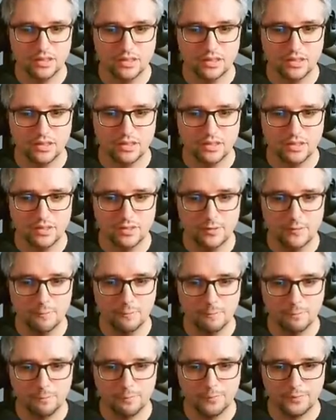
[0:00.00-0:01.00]

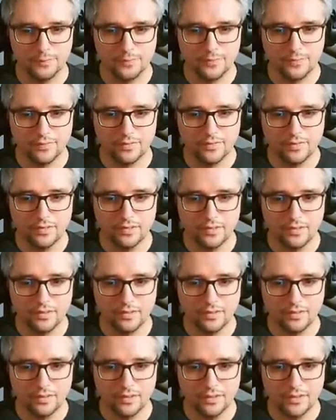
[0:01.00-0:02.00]
Um,
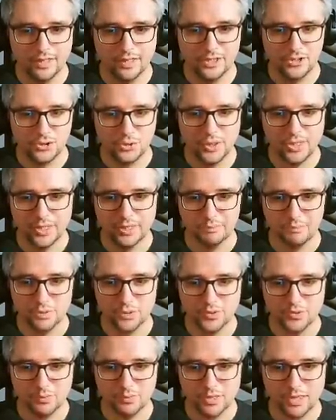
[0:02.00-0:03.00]
a trading
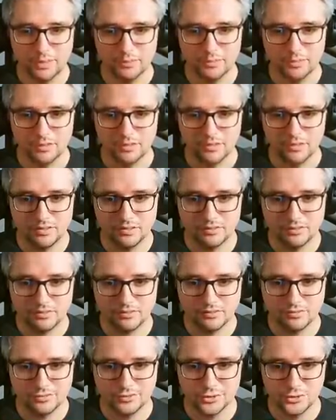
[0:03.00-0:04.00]
post Bible.
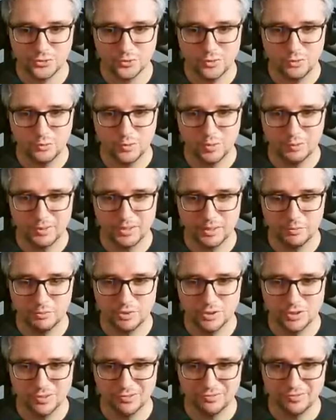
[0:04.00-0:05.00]
First one will be the
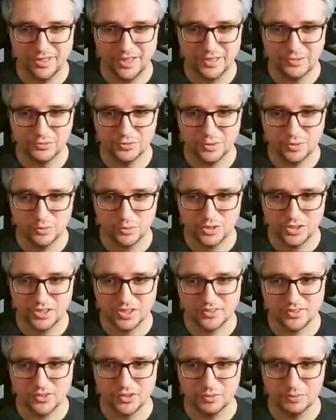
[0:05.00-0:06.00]
Book of Phandrel, which
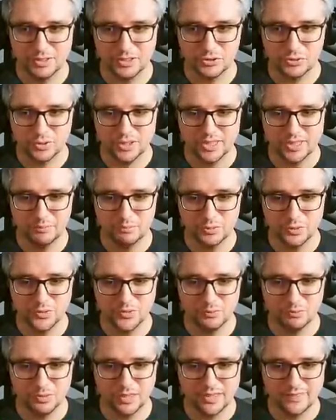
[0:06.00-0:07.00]
is going to be trading
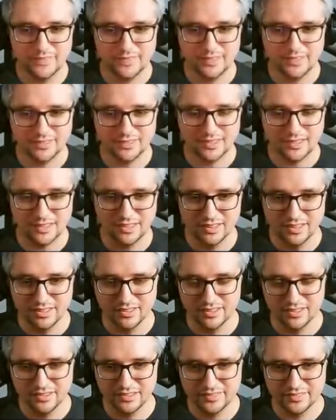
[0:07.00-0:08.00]
post basics and
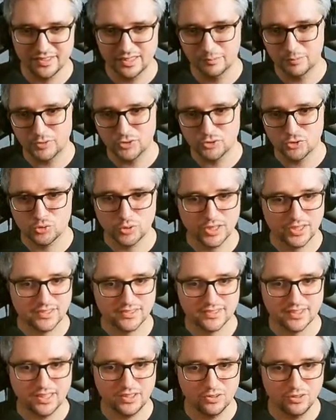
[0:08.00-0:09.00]
little tips,
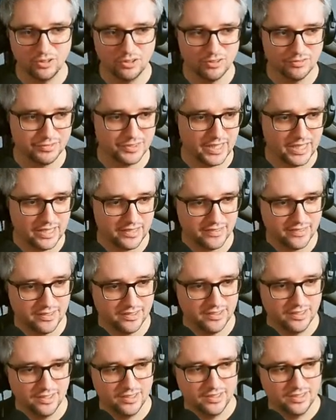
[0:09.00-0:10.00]
tricks, and all of that.
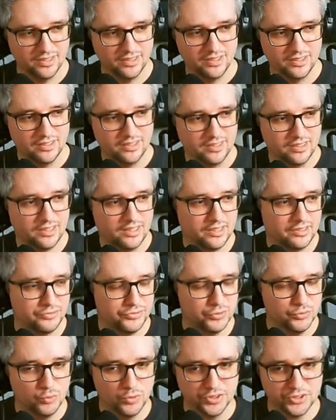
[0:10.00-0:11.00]
And
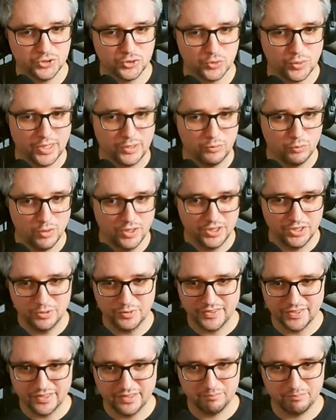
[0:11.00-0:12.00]
if you want to try one
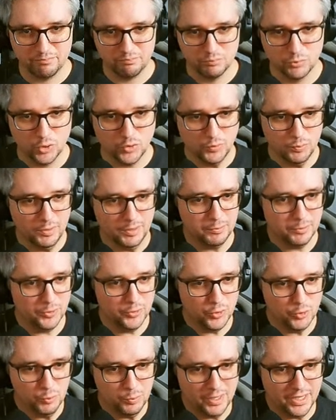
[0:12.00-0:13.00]
out that most people
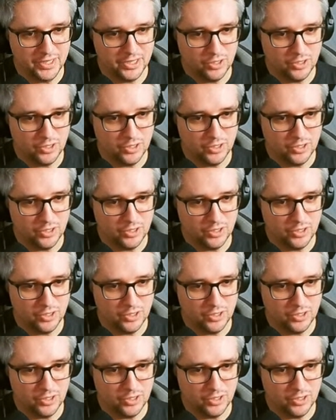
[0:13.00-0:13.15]
know by